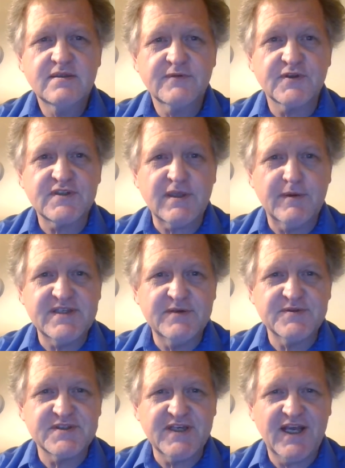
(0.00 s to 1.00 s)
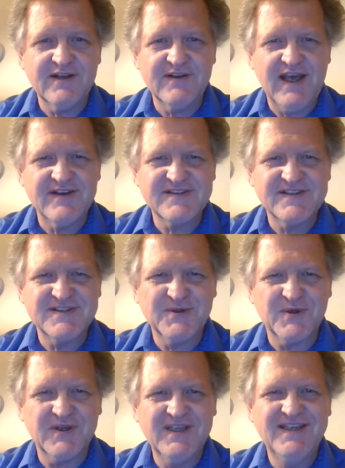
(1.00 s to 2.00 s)
First time I said it was the title, now it's the
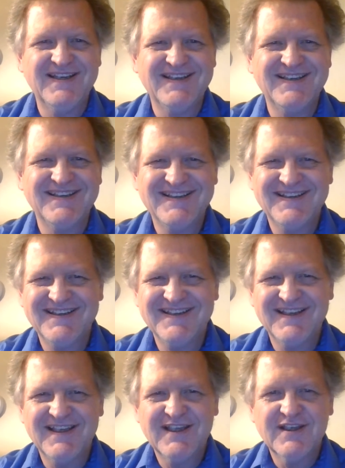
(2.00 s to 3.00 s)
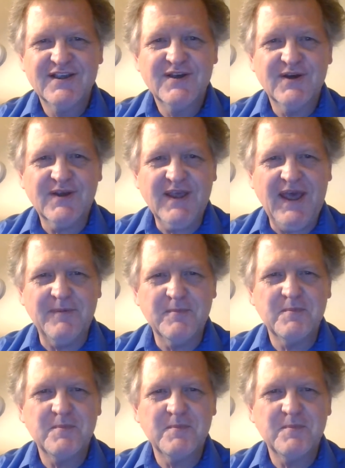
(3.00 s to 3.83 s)
story. Okay.